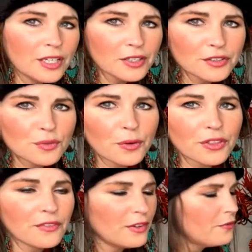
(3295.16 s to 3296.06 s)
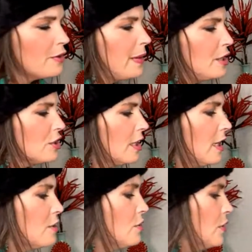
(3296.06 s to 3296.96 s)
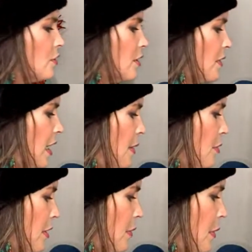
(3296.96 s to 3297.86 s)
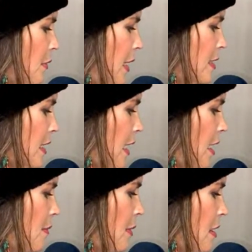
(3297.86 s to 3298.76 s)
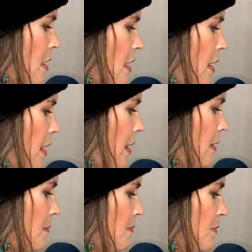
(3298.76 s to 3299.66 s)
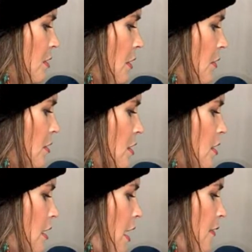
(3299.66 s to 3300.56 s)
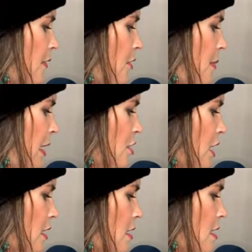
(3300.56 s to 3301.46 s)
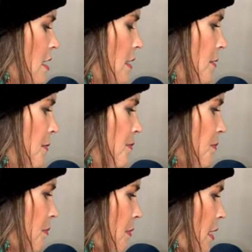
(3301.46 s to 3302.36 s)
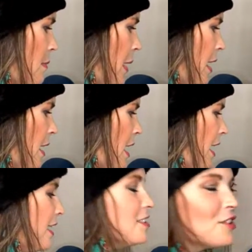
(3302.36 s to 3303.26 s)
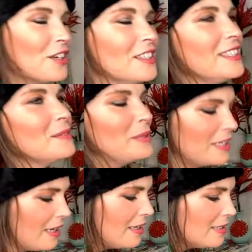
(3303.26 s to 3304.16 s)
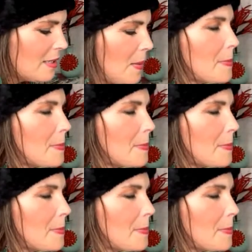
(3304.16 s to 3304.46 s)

years worth of information and two years of a library. We raised it up. Um, so it's just a lot of information. But I started it because